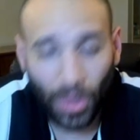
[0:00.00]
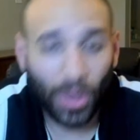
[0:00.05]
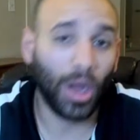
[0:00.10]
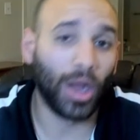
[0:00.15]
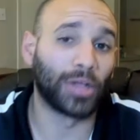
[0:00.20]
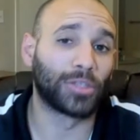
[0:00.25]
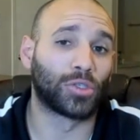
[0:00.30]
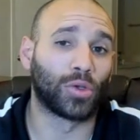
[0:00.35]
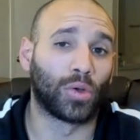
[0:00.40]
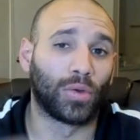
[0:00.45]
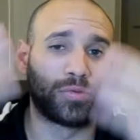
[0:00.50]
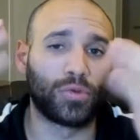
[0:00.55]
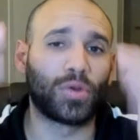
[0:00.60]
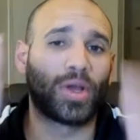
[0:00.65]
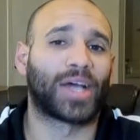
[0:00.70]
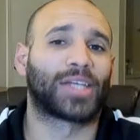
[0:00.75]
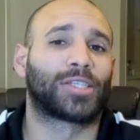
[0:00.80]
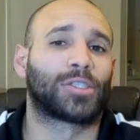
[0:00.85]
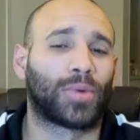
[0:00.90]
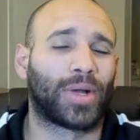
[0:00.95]
All right, so if you
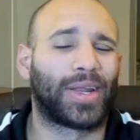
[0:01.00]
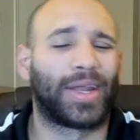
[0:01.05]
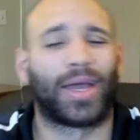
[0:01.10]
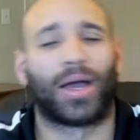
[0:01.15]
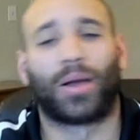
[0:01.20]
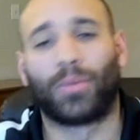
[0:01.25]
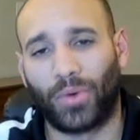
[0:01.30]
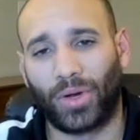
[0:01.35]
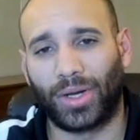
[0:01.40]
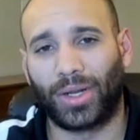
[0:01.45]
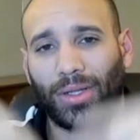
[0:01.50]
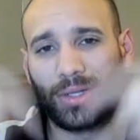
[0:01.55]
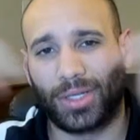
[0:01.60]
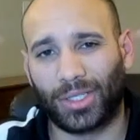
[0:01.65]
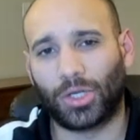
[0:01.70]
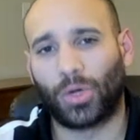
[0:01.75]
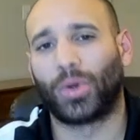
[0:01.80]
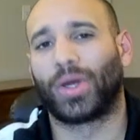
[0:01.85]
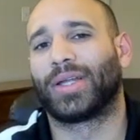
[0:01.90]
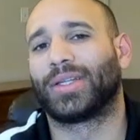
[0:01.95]
guys are ready, I'm ready.
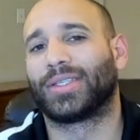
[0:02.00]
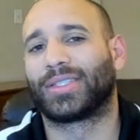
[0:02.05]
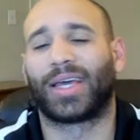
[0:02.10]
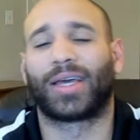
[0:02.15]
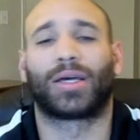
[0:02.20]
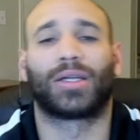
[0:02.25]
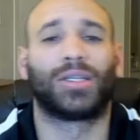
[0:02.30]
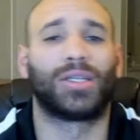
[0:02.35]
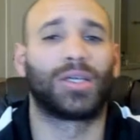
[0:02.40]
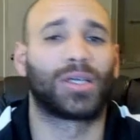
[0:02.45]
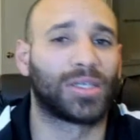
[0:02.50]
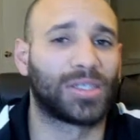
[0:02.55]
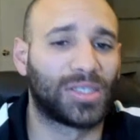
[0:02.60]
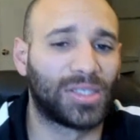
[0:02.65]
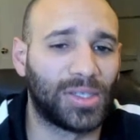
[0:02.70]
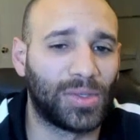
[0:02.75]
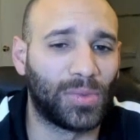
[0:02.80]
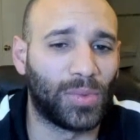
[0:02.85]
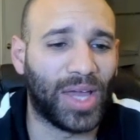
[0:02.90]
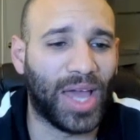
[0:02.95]
Let's go ahead and take a look and
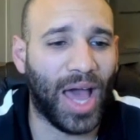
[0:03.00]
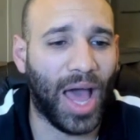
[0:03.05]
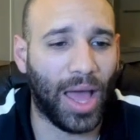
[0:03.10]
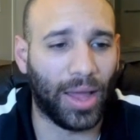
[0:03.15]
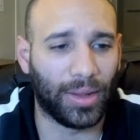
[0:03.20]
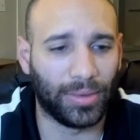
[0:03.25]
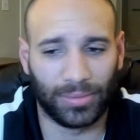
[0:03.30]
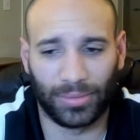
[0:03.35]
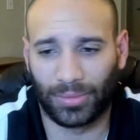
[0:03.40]
see what we got.